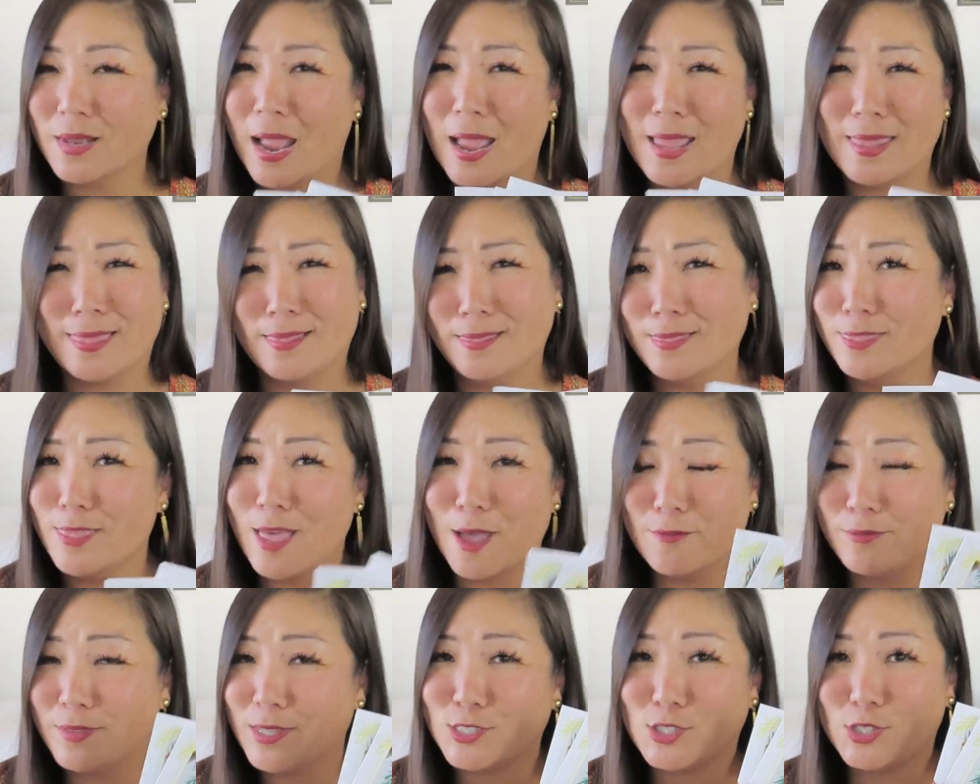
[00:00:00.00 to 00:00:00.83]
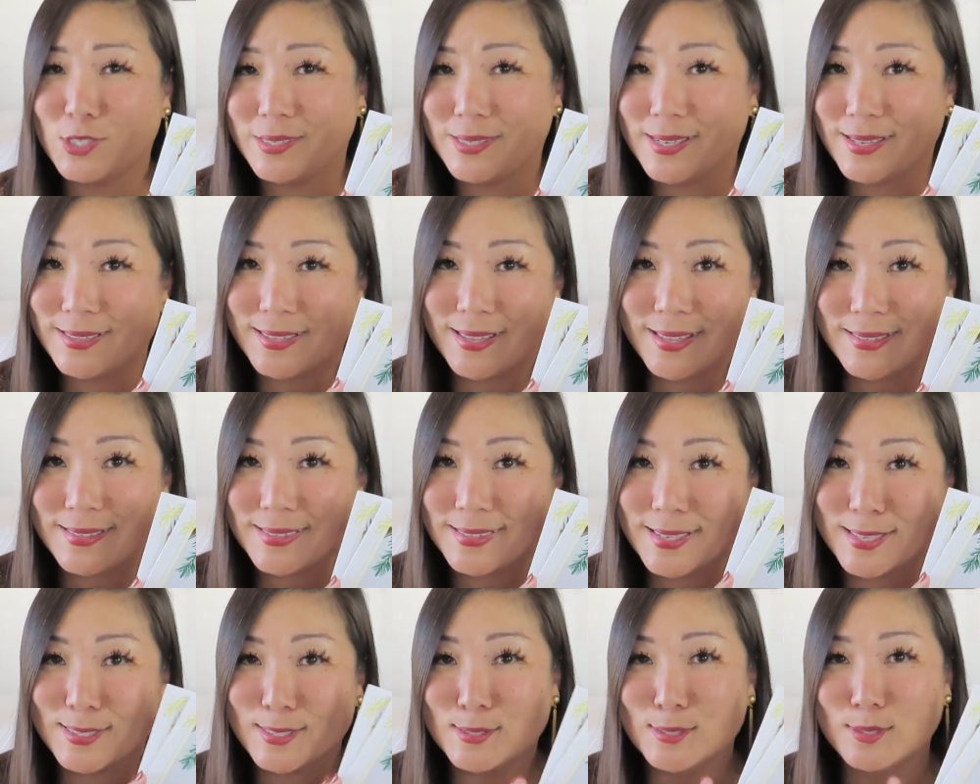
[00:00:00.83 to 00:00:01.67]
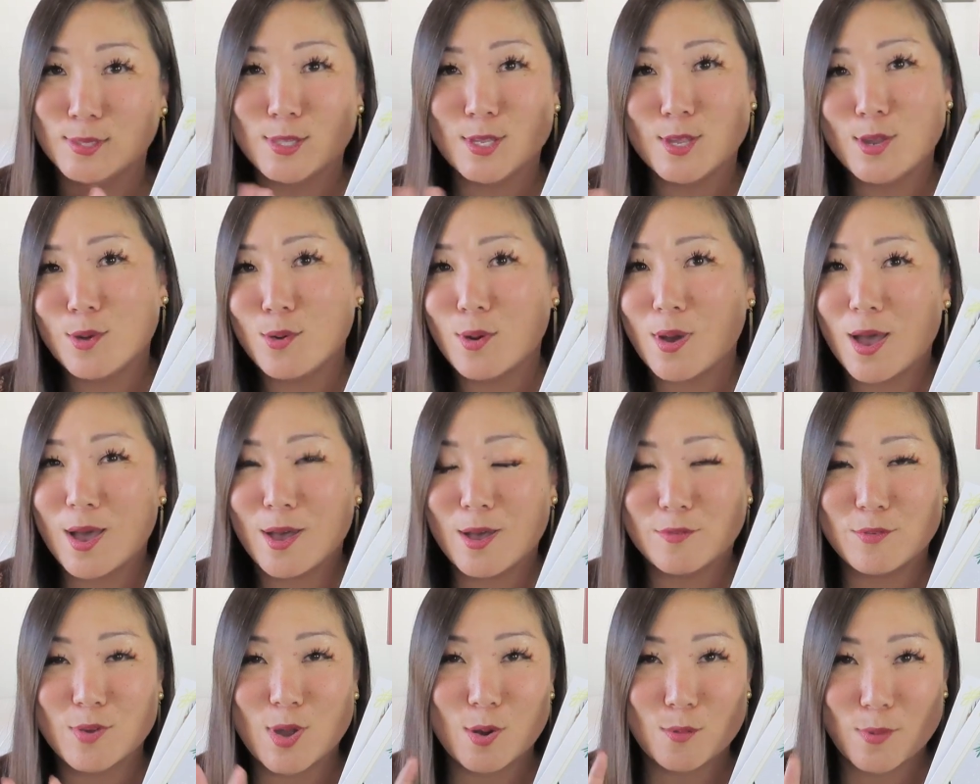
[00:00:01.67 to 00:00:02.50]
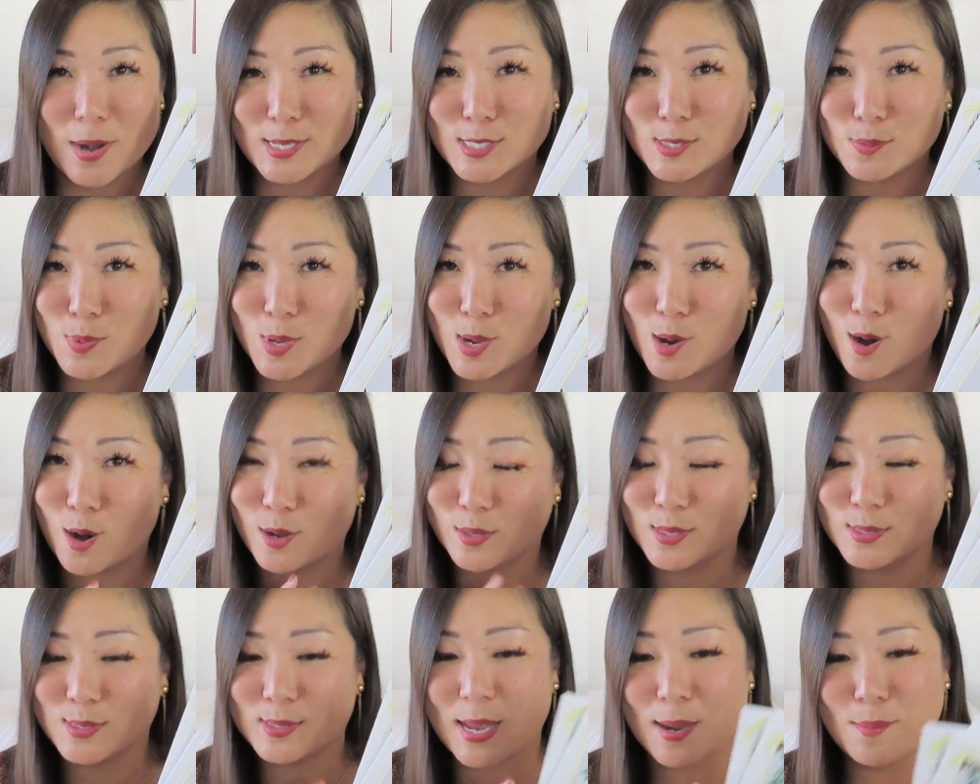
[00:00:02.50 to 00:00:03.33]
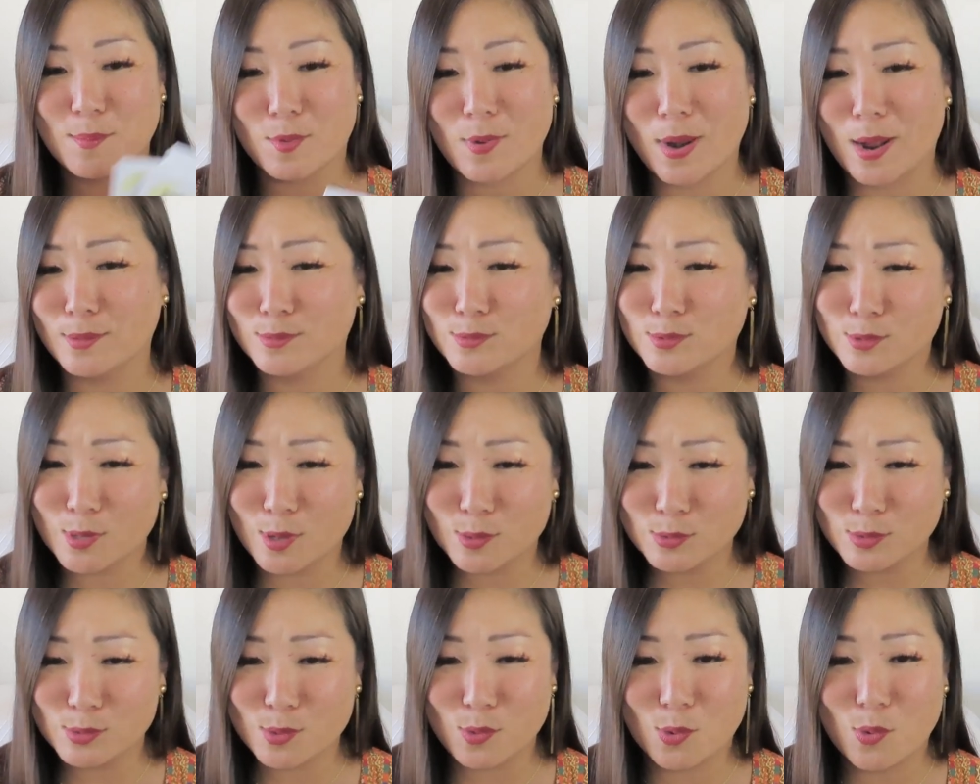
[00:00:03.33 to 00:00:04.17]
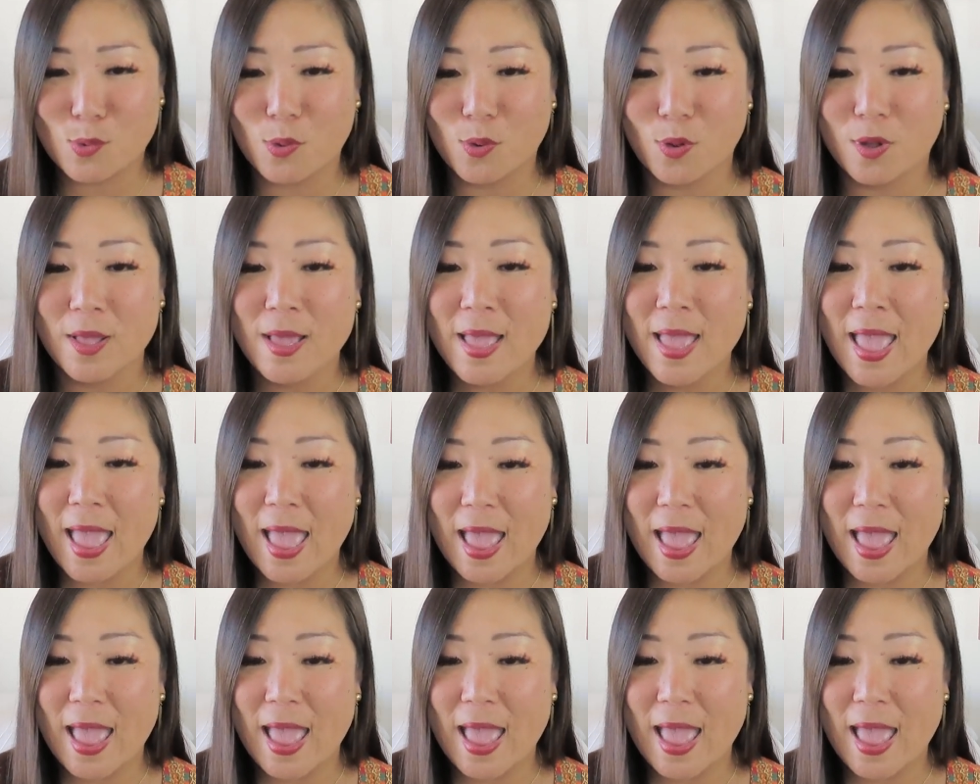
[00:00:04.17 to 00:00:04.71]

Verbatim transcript: I love that she did this in lieu of a recipe card this time around. So, so cool.